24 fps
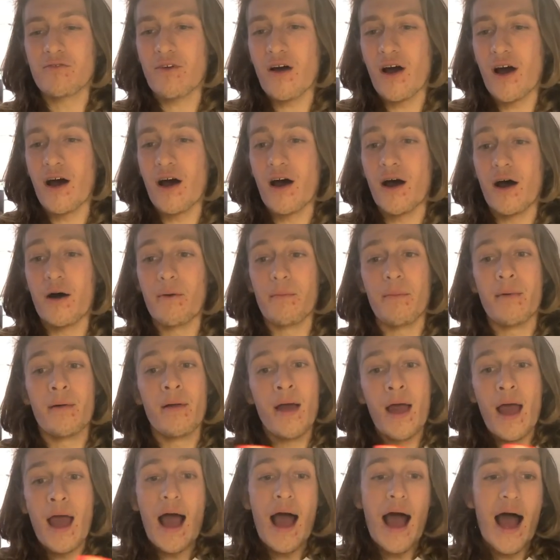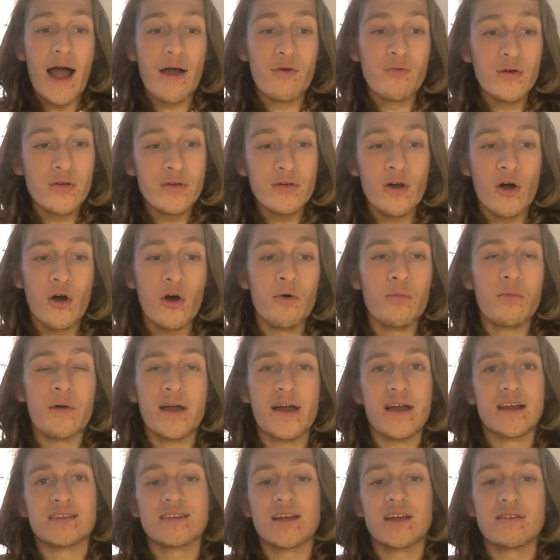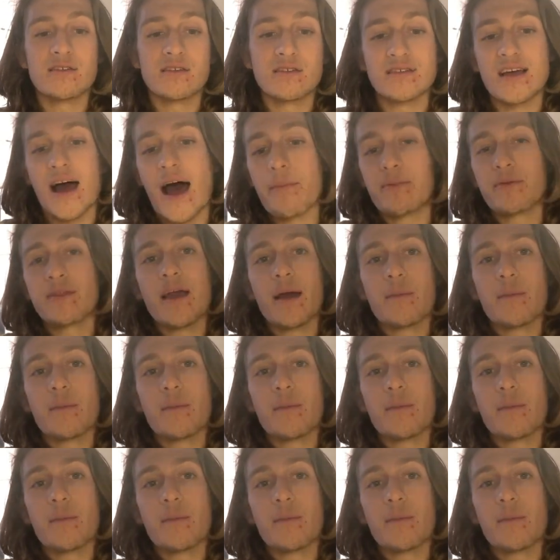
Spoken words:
I really hope, like I said at the top of the